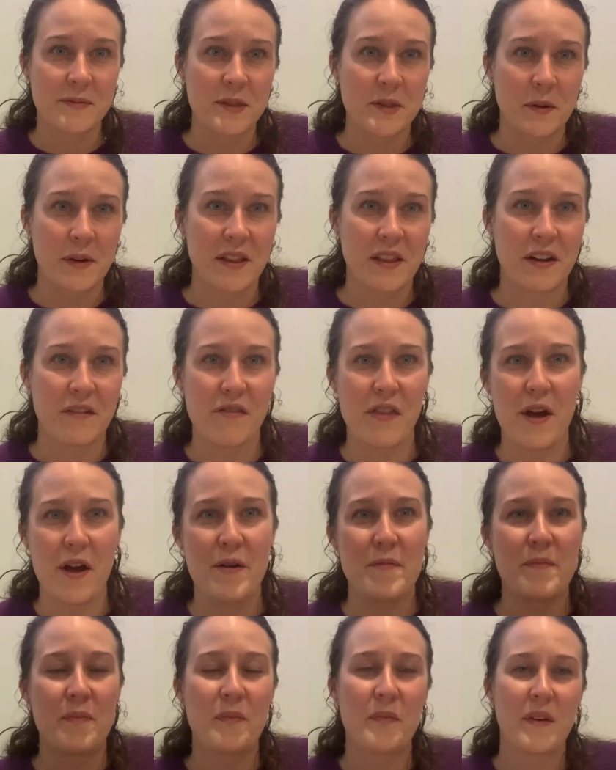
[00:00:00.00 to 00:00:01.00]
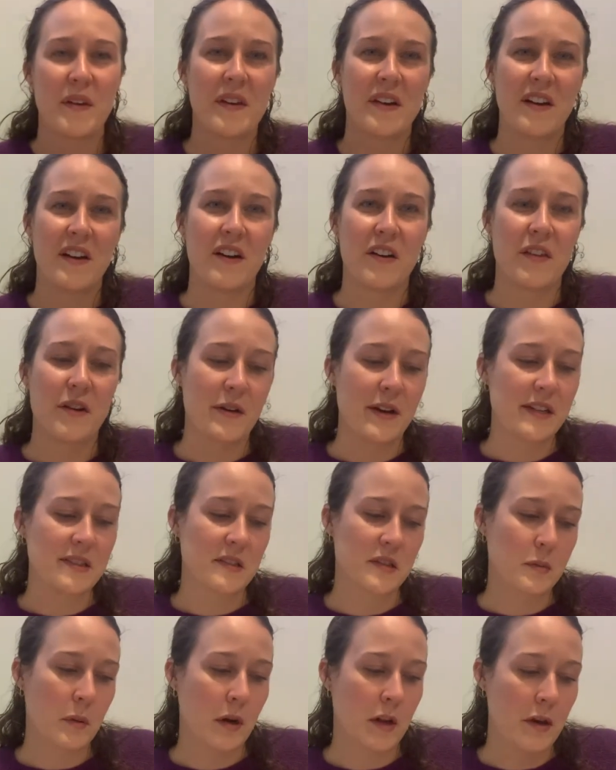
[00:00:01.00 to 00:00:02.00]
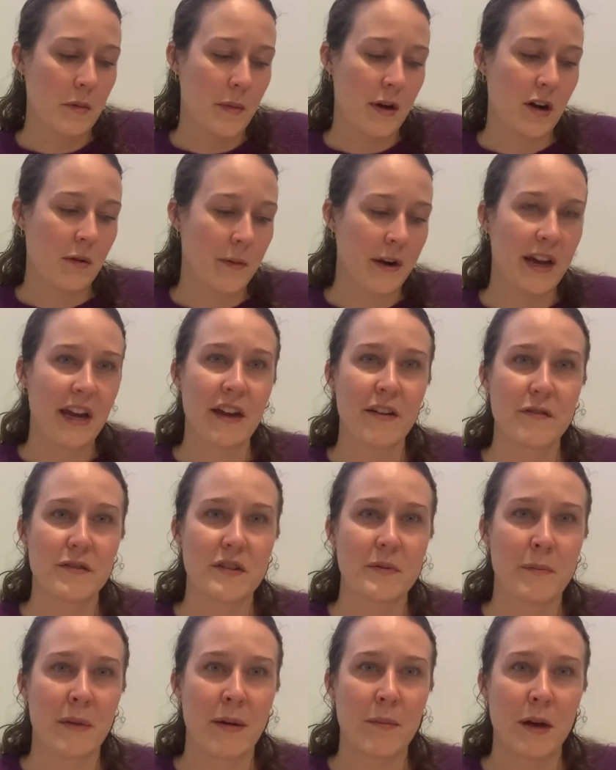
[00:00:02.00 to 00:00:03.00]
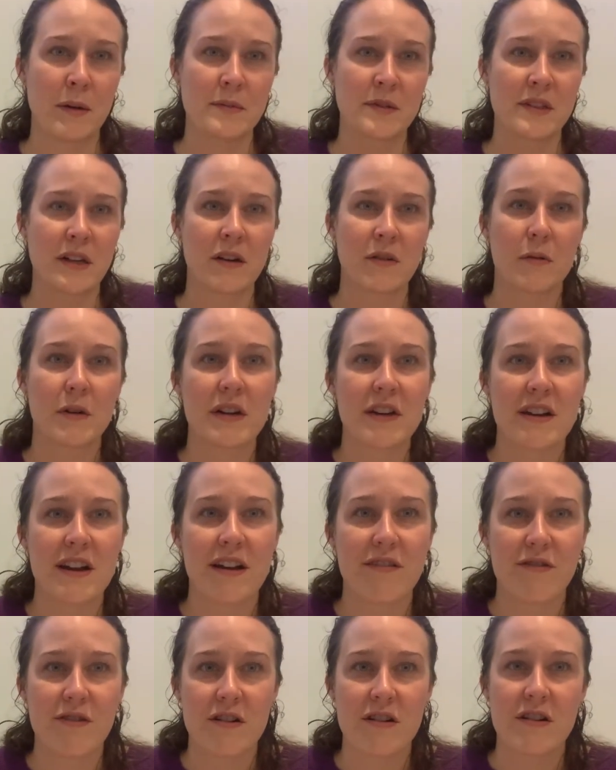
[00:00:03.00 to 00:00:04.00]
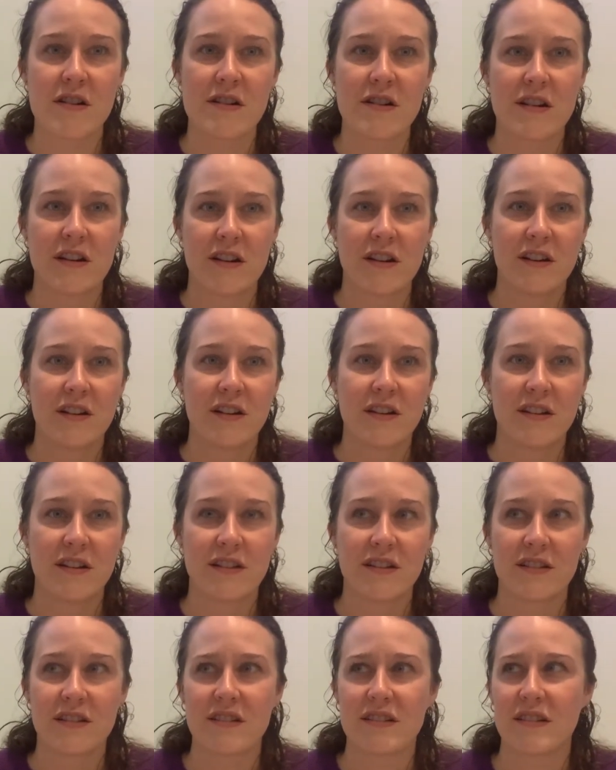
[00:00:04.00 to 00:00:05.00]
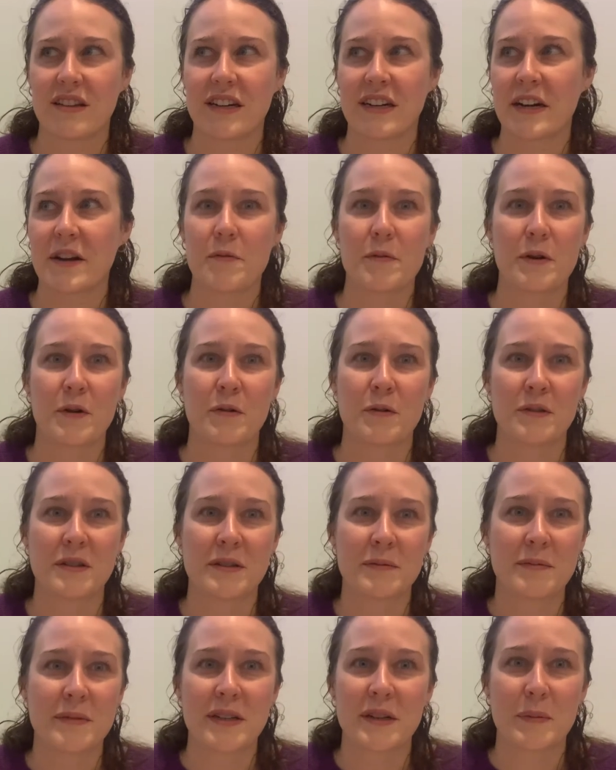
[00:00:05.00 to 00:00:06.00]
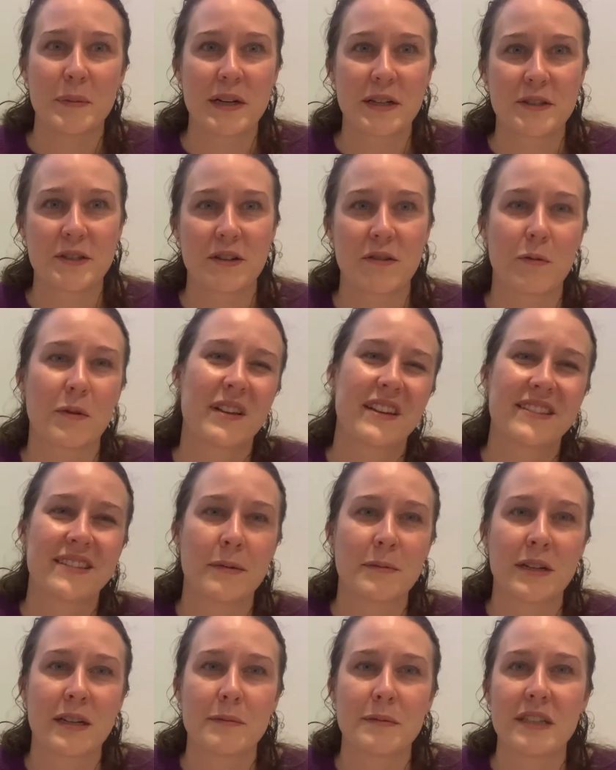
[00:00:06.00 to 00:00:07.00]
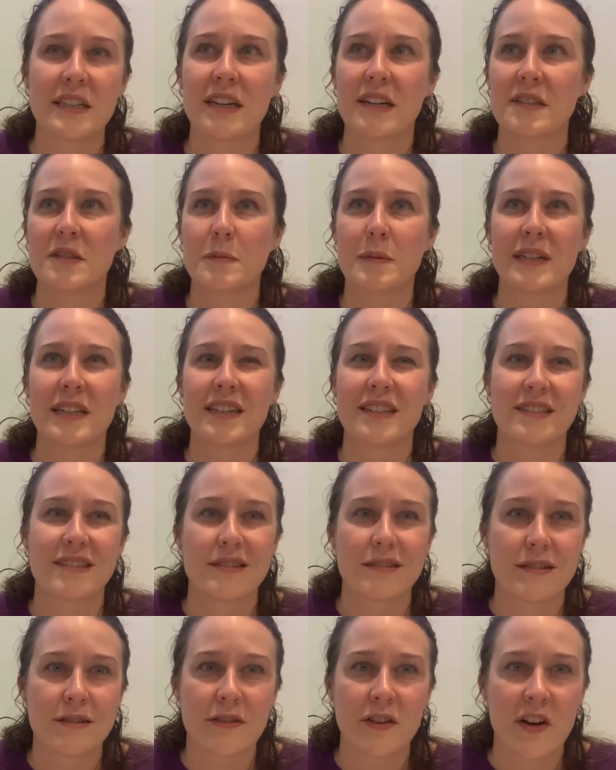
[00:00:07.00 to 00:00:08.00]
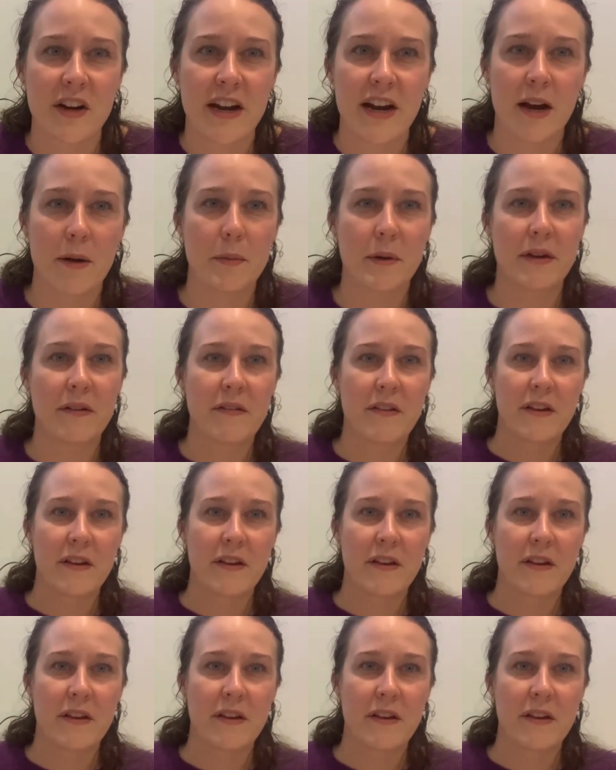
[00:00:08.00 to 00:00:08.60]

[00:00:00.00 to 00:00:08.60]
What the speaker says: So I love that. Although his is probably better behaved. My mom's dog would never let anyone hold him in a picture. Well, sometimes he does, but he doesn't look very happy.